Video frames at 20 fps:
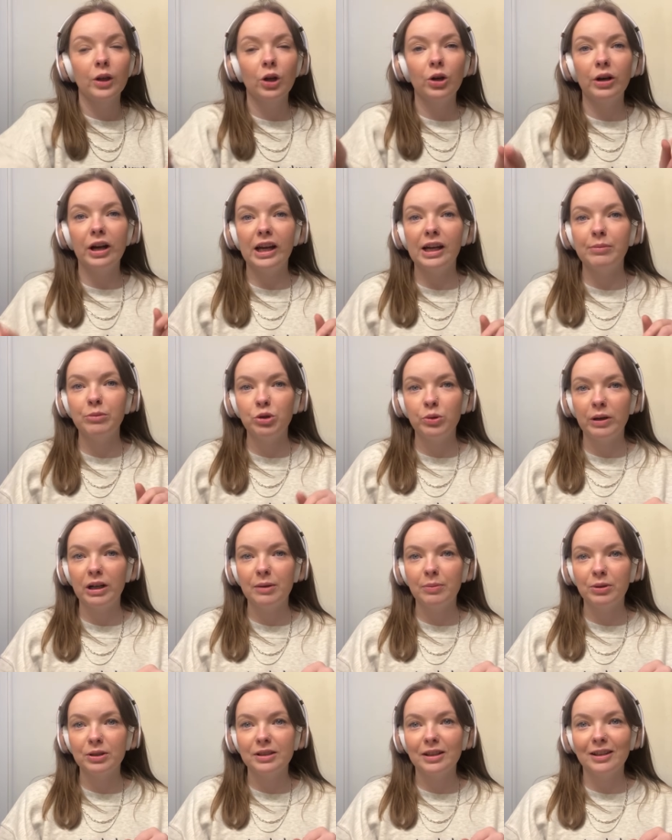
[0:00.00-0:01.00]
Okay, I'm
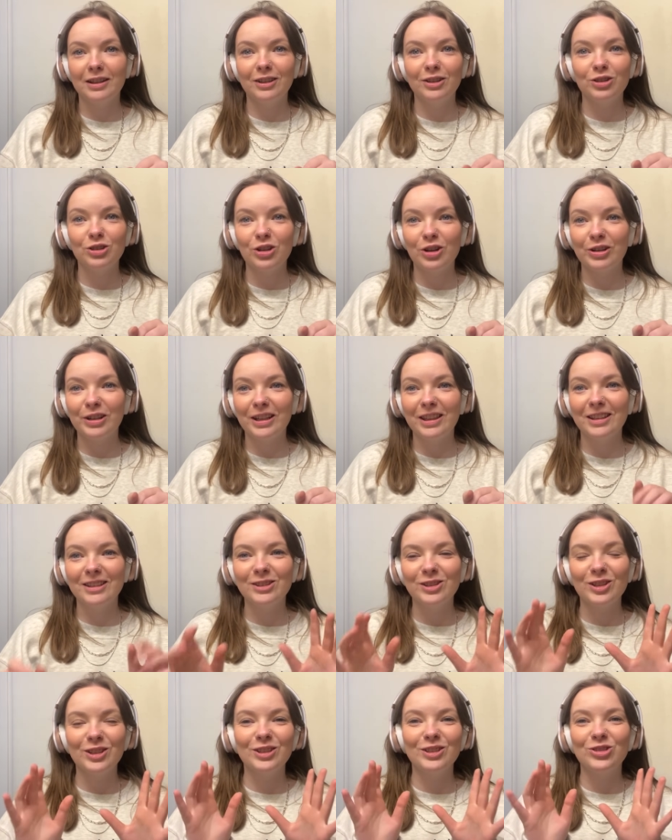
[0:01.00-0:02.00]
20% in. Sorry, this
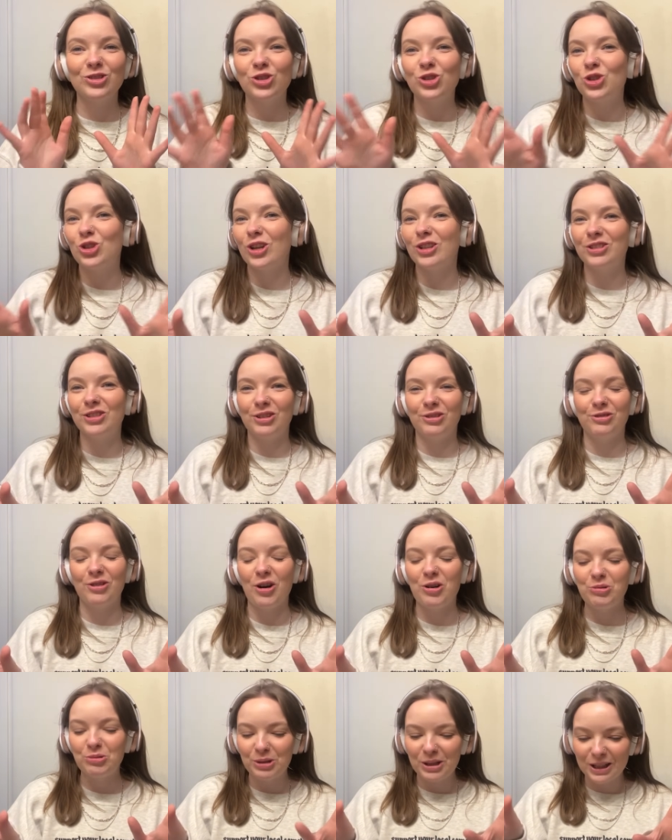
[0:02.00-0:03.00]
is just a
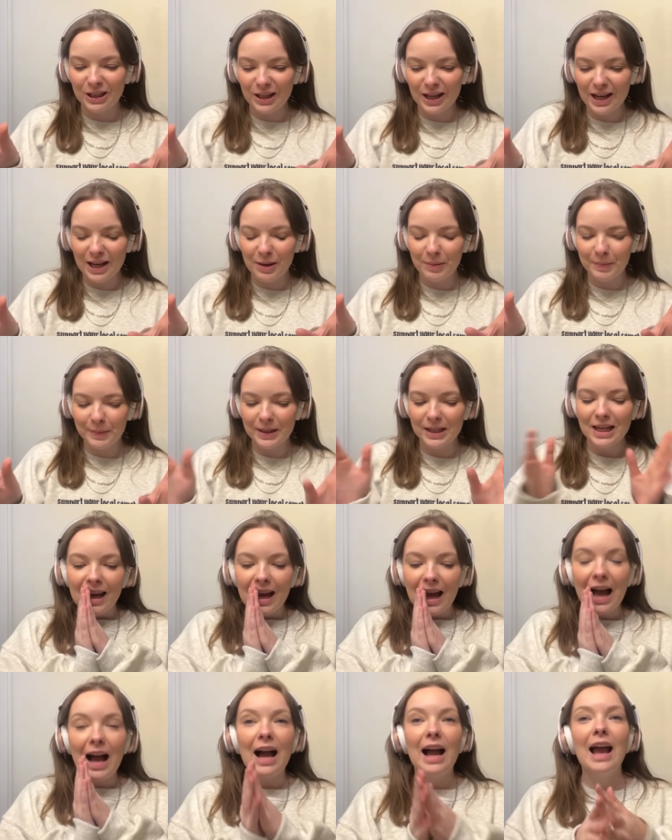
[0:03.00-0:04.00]
phone clip.
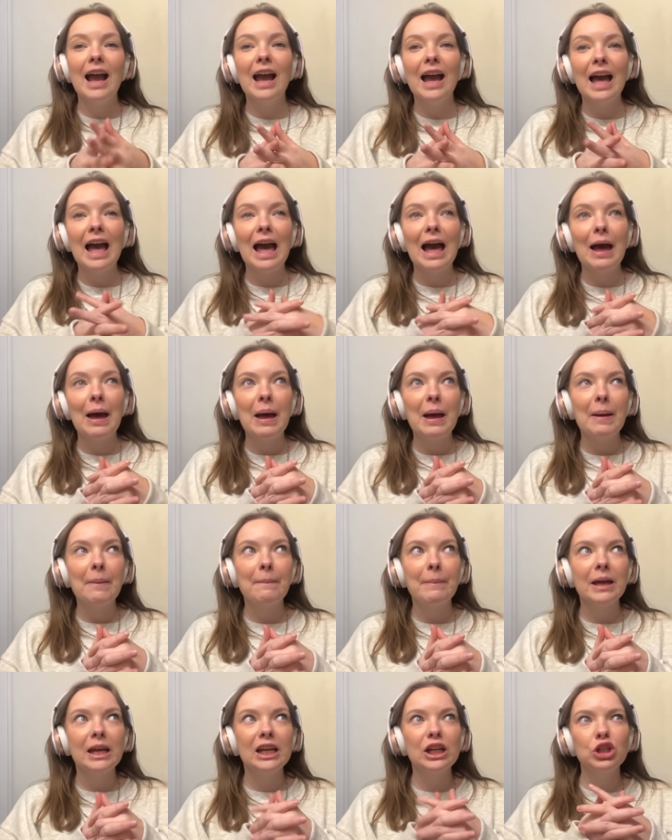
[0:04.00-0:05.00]
I am
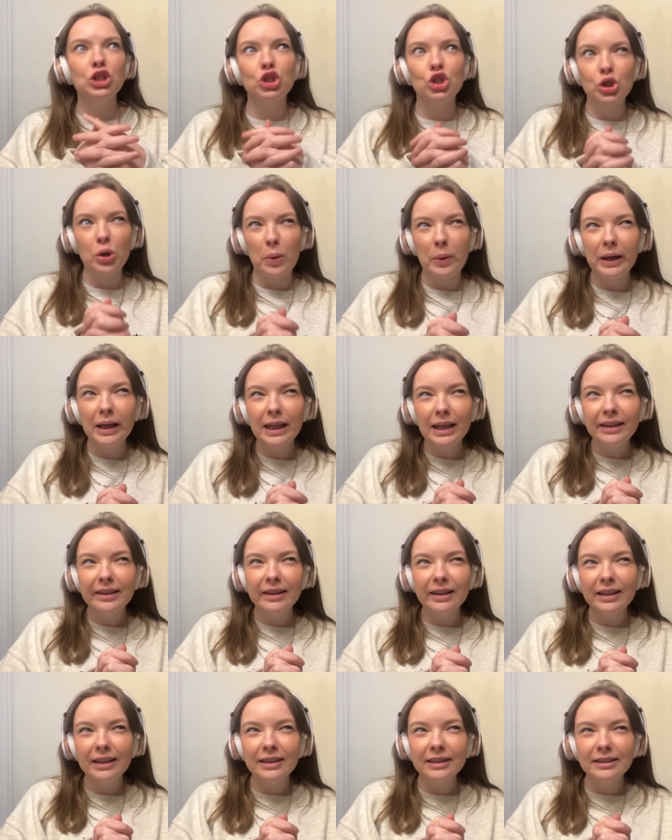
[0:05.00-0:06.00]
enjoying
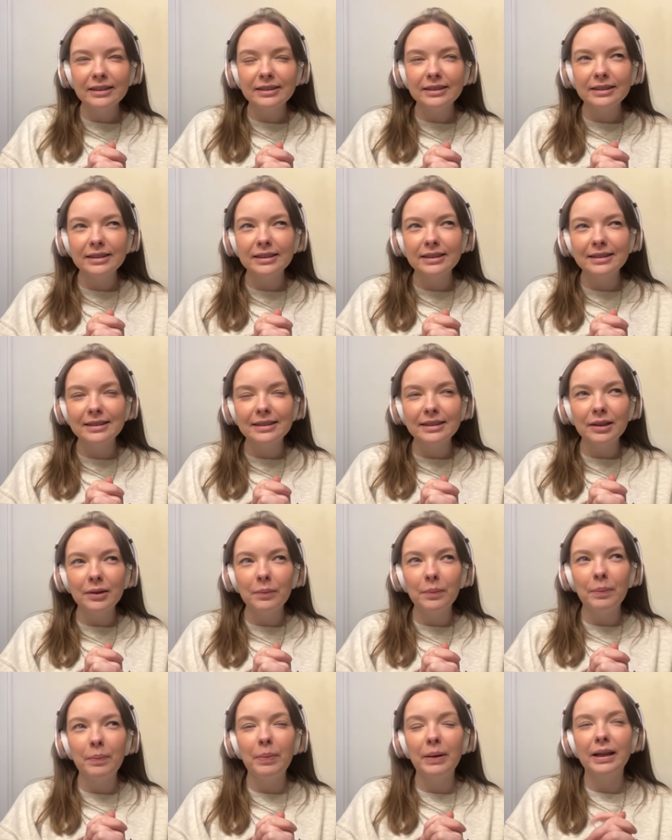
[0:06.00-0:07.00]
this,
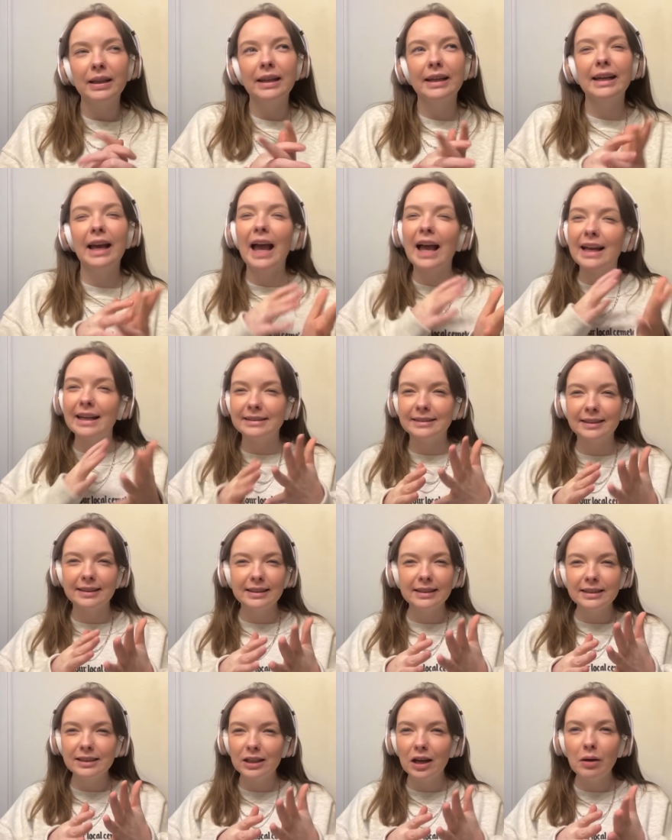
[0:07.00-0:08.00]
but like
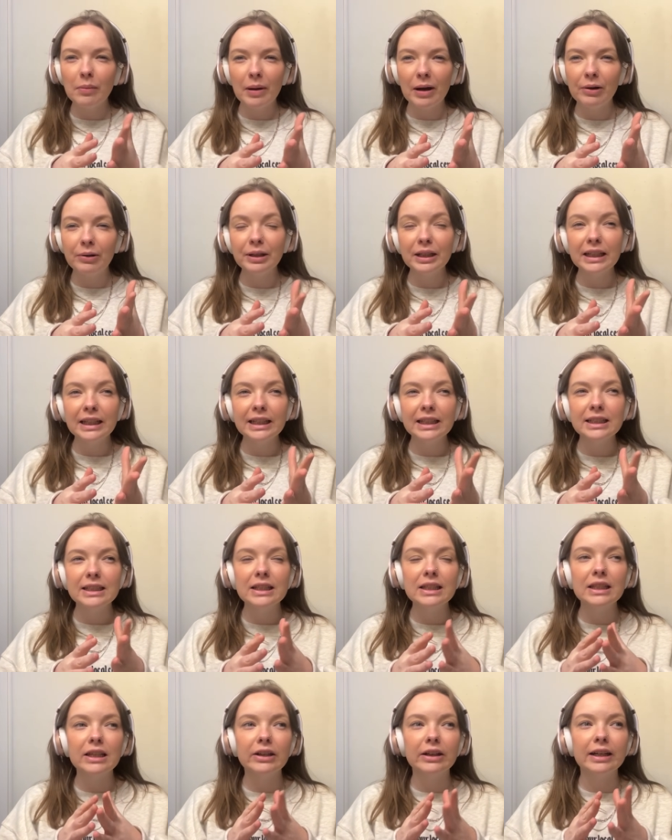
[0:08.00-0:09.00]
hesitant about it.
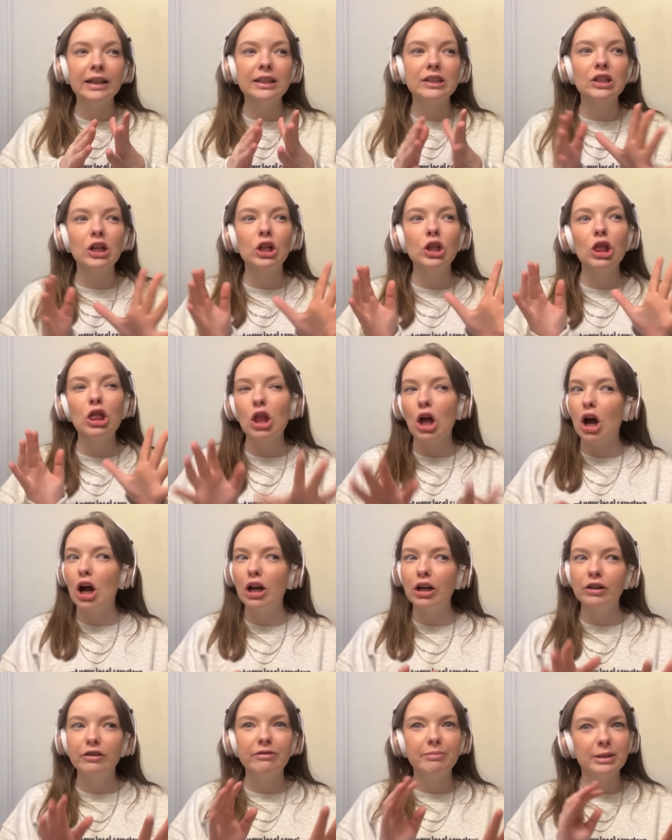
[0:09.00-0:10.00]
There is a
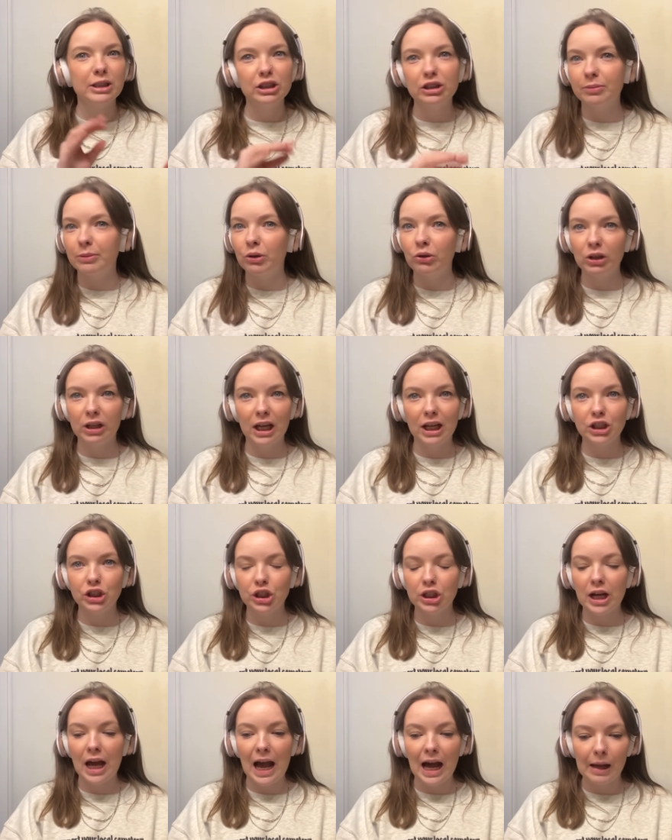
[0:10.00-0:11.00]
lot of
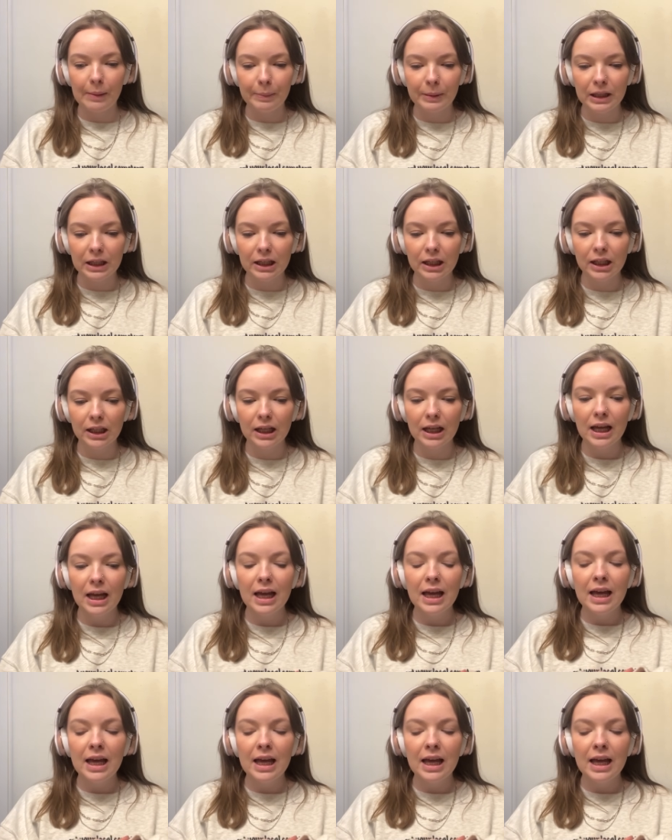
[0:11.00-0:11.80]
miscommunication happening.